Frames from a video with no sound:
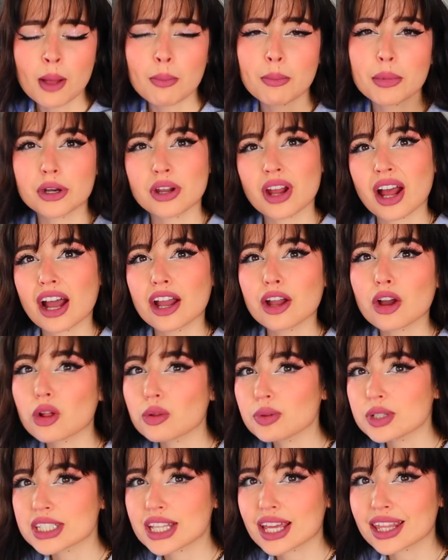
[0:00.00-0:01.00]
but I
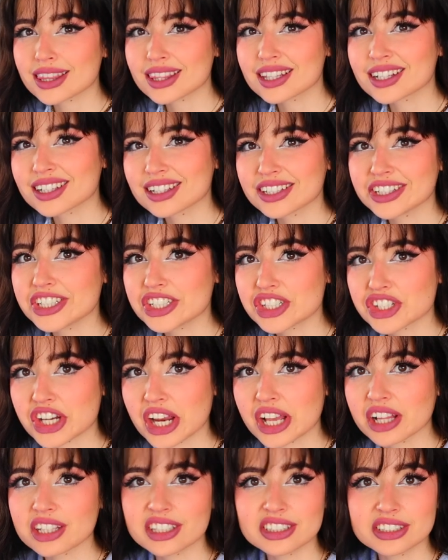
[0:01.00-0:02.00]
always have the clear
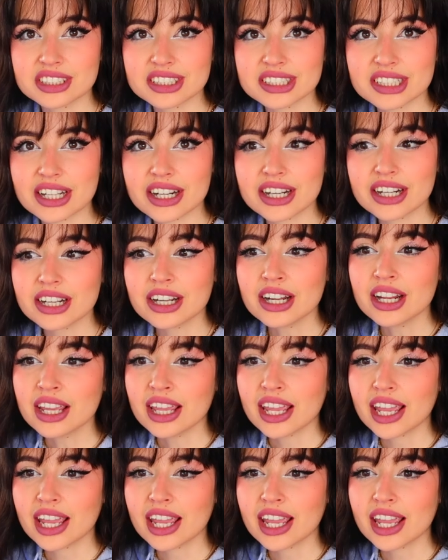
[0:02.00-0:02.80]
gel under there,